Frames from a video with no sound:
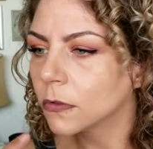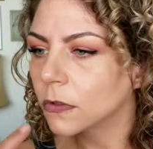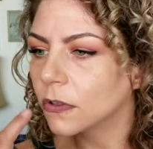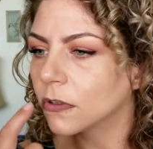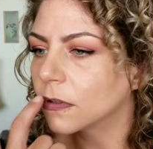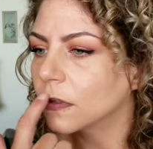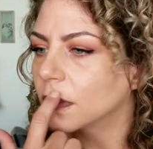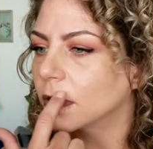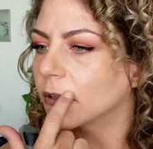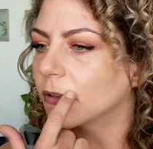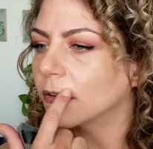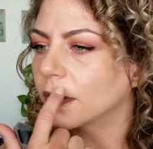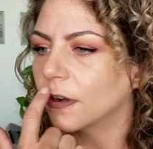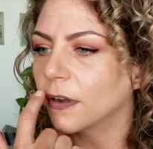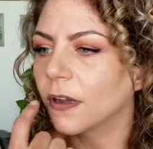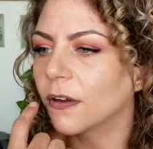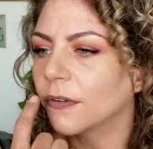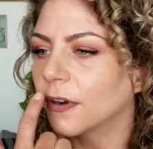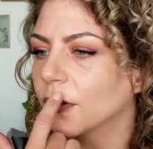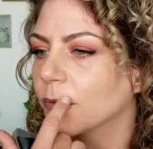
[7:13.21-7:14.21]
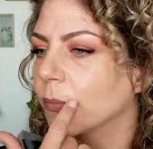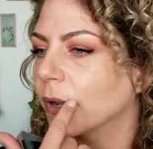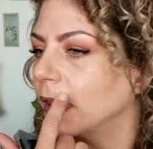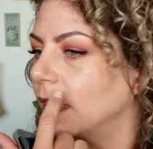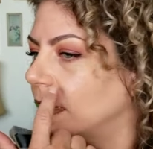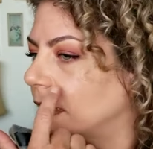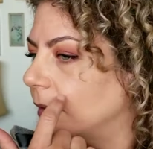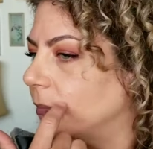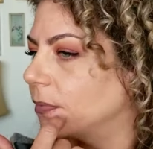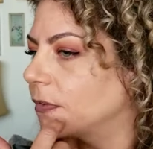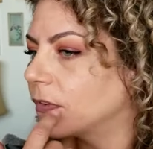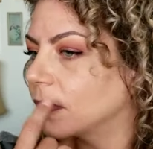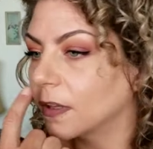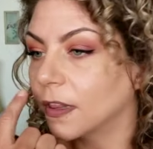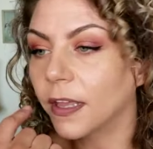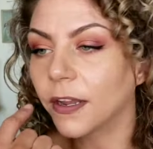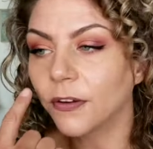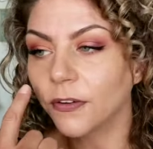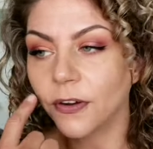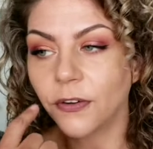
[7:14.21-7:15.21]
You know, like around my lips and
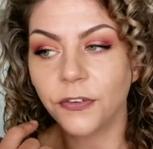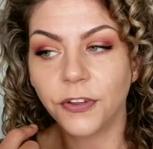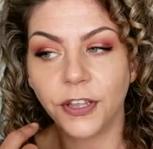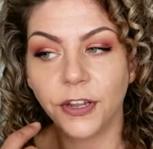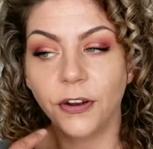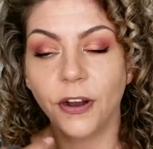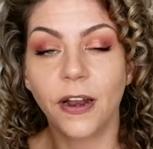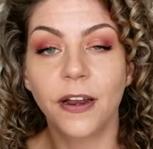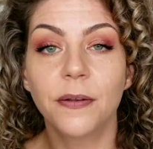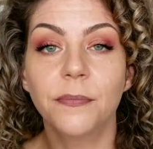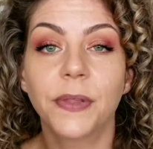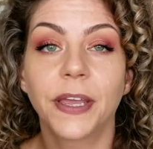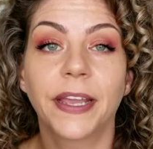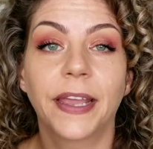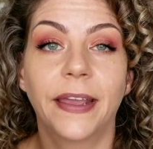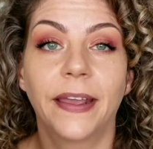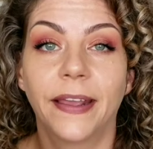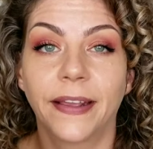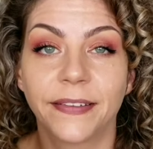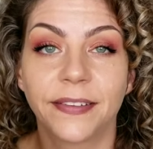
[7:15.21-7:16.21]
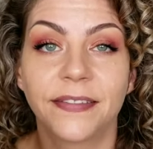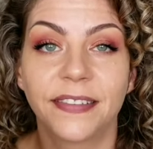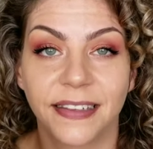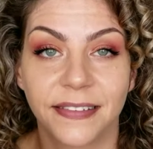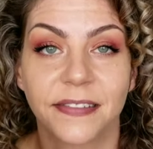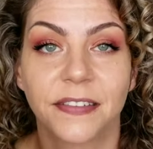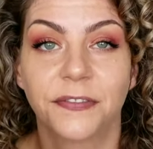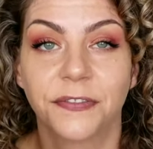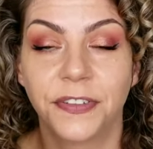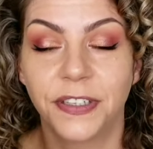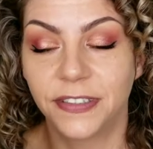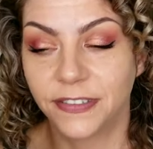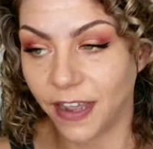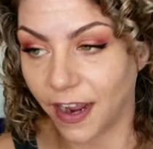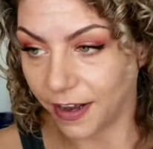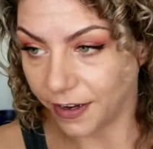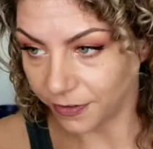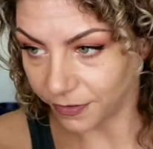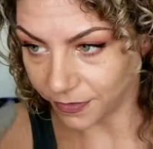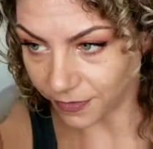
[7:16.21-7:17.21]
like around here. I'm like excessively
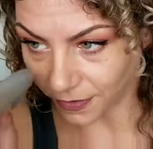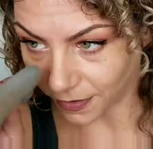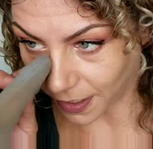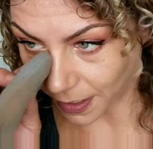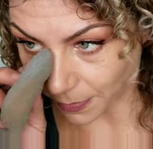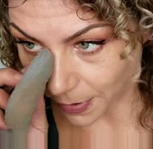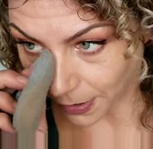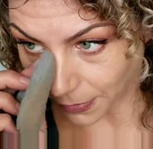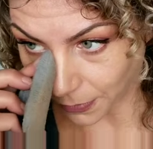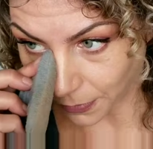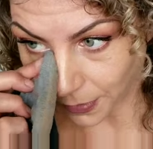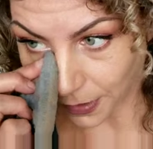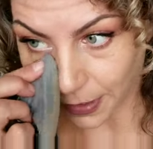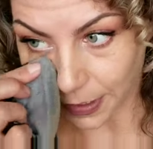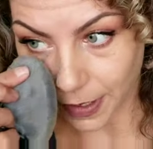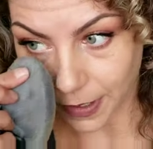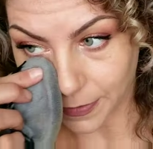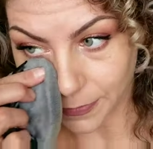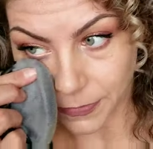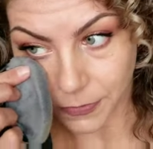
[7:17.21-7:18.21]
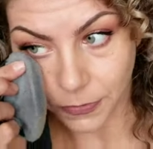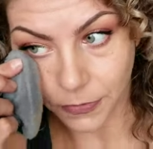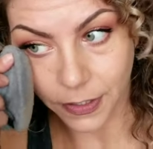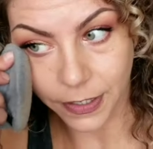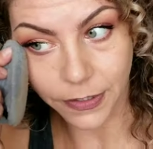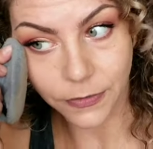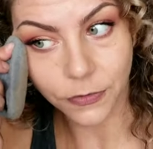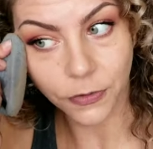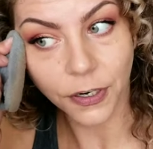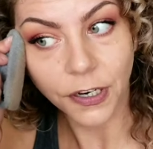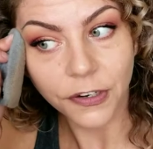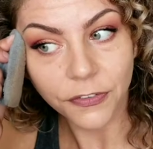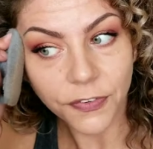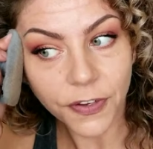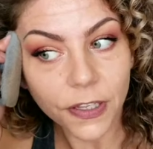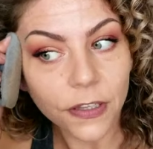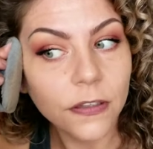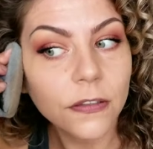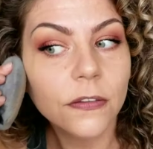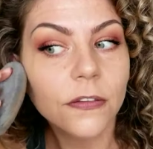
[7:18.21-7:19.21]
tired today, by the way, guys. So like, sorry if
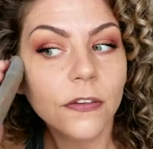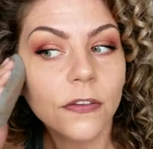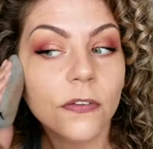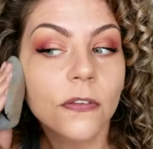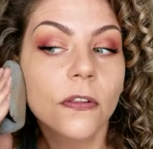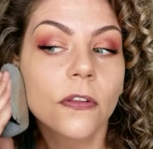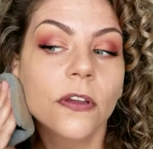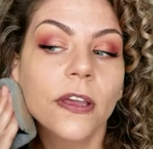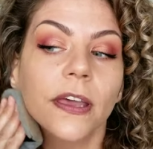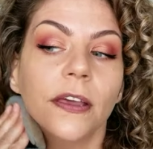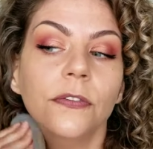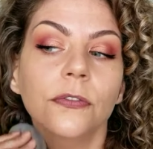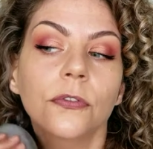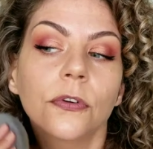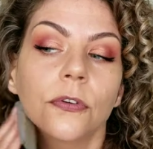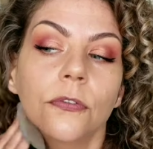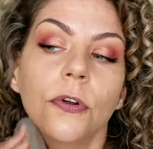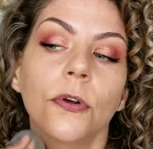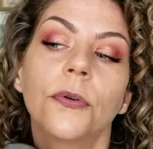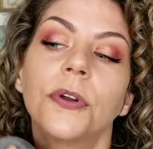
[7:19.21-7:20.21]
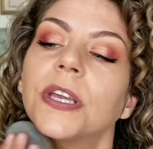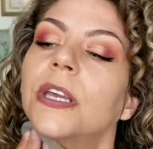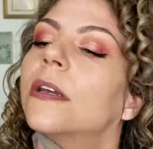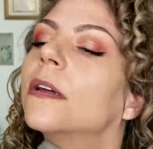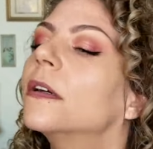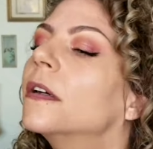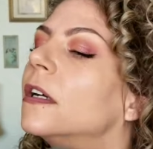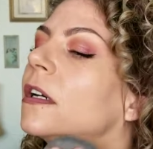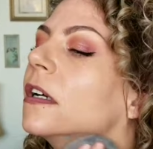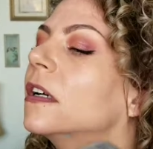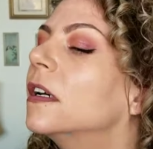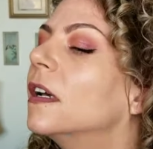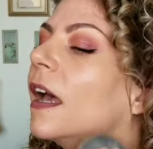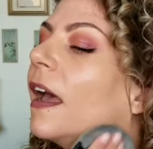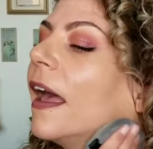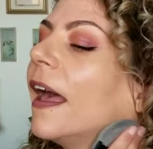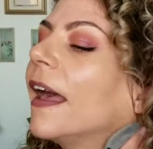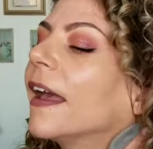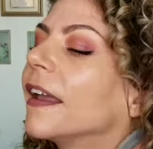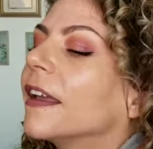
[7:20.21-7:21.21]
I just look extra crony,
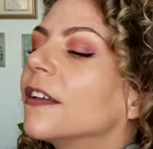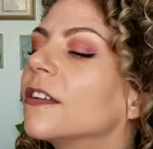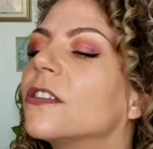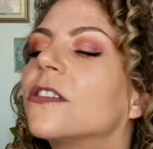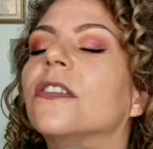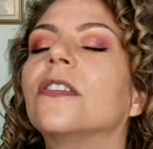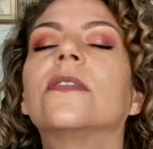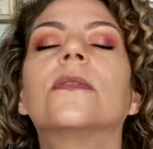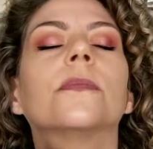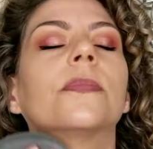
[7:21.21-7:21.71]
haggish.